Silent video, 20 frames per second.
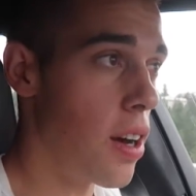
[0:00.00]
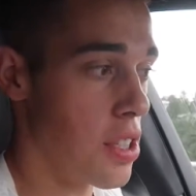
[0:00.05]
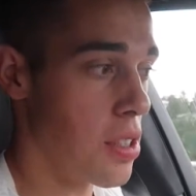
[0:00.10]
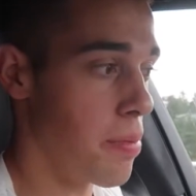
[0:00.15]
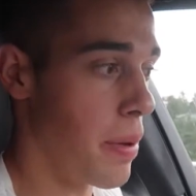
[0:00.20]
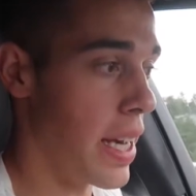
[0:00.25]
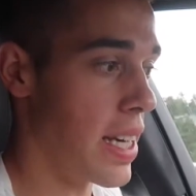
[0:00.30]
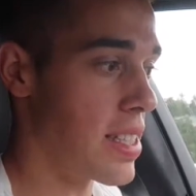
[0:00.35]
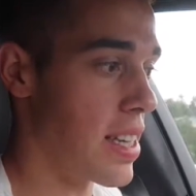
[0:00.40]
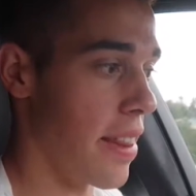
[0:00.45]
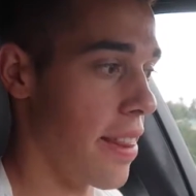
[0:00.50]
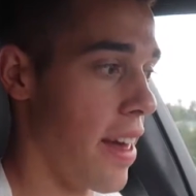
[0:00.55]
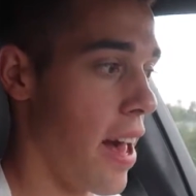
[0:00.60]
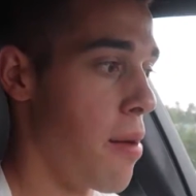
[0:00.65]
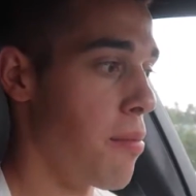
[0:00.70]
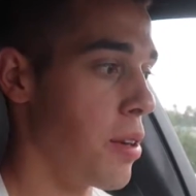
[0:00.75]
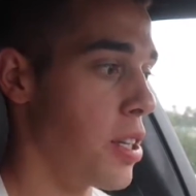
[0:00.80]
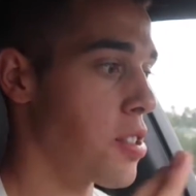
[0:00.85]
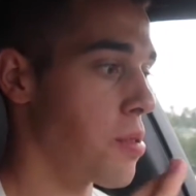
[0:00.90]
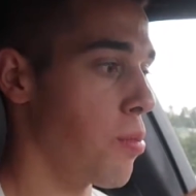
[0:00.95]
Just makes it
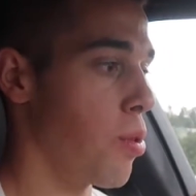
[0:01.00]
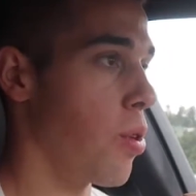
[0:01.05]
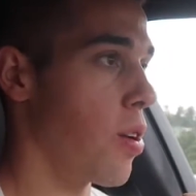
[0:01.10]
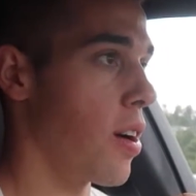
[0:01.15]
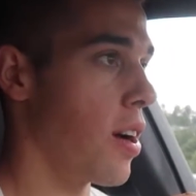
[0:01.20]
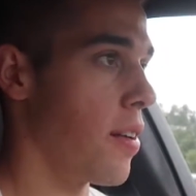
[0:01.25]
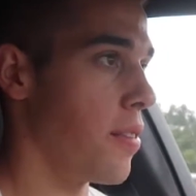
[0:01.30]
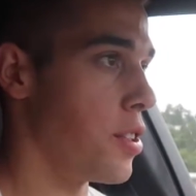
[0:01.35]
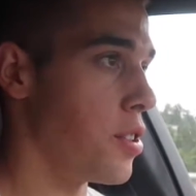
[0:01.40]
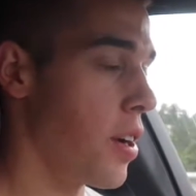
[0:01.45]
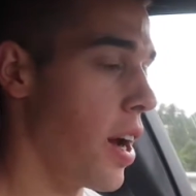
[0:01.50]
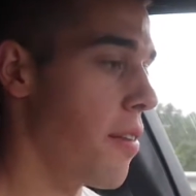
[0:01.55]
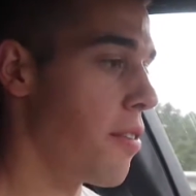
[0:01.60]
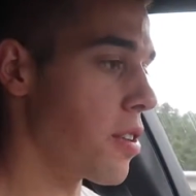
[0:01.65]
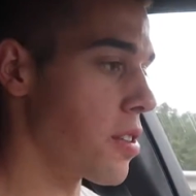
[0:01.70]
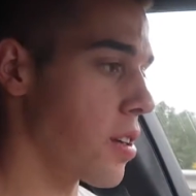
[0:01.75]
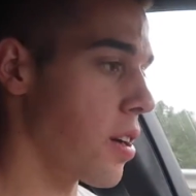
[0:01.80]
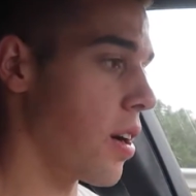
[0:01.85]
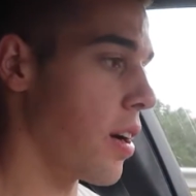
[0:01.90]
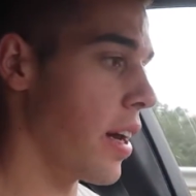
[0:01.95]
that much more of a
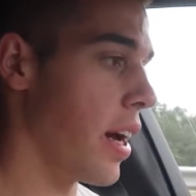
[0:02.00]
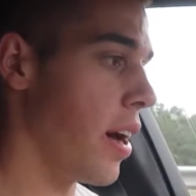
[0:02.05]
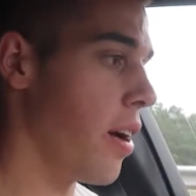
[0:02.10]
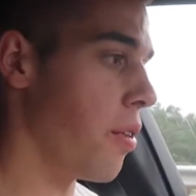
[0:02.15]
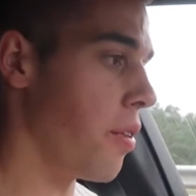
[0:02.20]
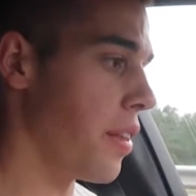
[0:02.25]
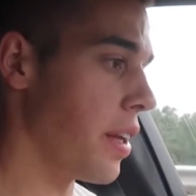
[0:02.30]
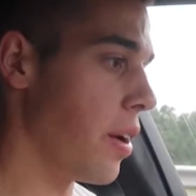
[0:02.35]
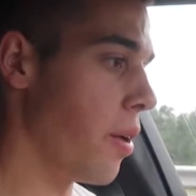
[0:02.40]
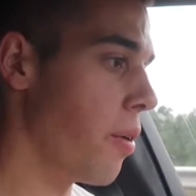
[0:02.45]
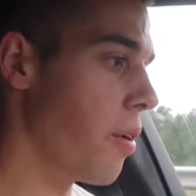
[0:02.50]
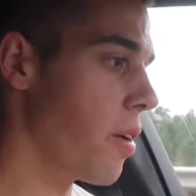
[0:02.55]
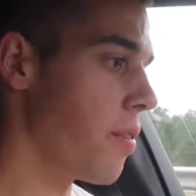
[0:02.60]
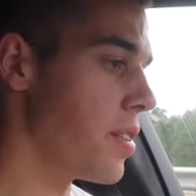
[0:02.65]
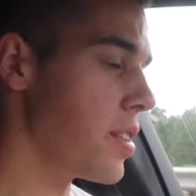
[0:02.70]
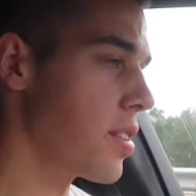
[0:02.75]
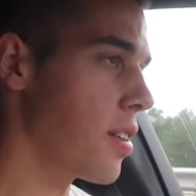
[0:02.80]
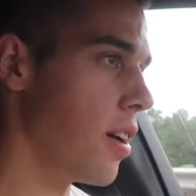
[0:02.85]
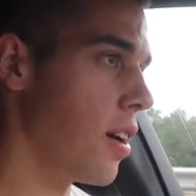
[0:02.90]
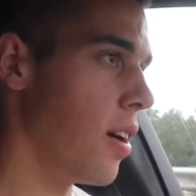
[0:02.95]
driver's car. Now, the owner
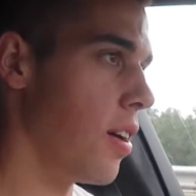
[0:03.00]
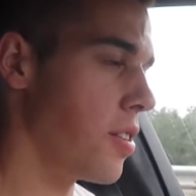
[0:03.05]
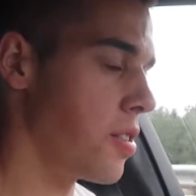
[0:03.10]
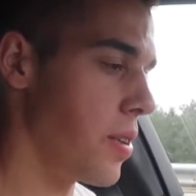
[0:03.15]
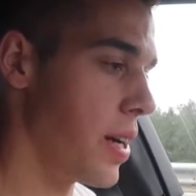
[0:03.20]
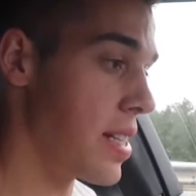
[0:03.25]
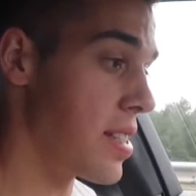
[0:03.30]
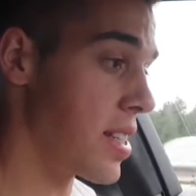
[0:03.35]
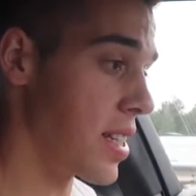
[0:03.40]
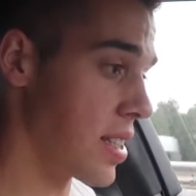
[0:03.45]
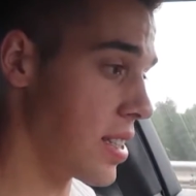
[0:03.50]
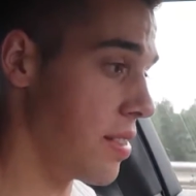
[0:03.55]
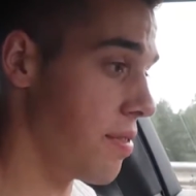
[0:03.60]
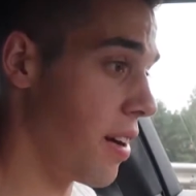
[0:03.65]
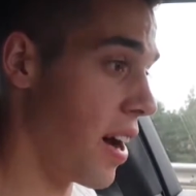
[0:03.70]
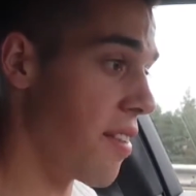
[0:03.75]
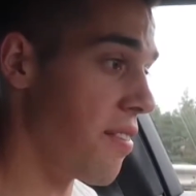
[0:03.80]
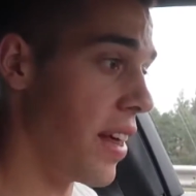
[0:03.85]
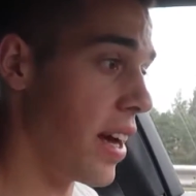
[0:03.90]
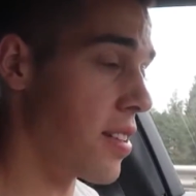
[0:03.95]
of this car also has
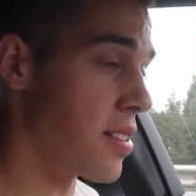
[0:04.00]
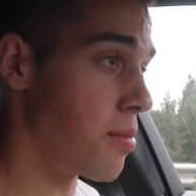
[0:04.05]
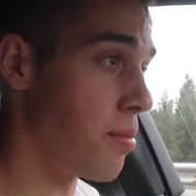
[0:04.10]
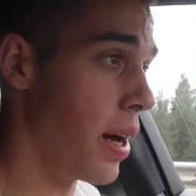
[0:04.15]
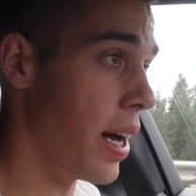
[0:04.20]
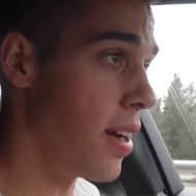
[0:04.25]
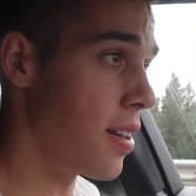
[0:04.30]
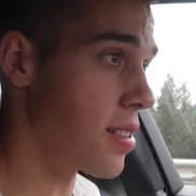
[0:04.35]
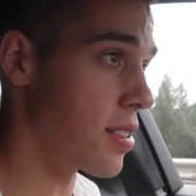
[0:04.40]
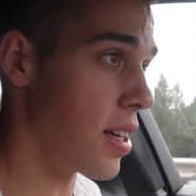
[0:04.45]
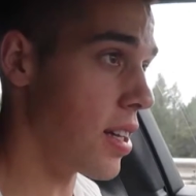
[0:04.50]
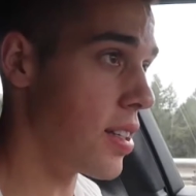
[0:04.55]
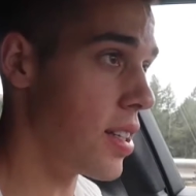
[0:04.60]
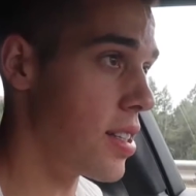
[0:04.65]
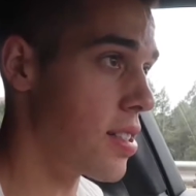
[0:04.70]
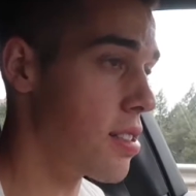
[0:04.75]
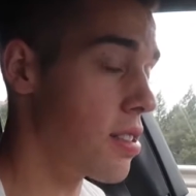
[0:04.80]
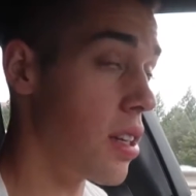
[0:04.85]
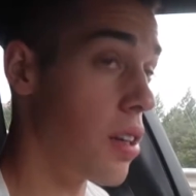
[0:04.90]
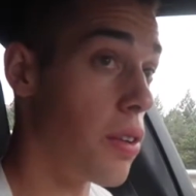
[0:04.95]
65,000 miles on
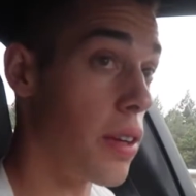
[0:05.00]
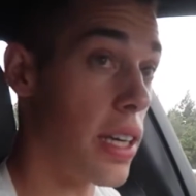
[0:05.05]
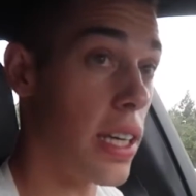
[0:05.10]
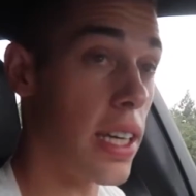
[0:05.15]
this, so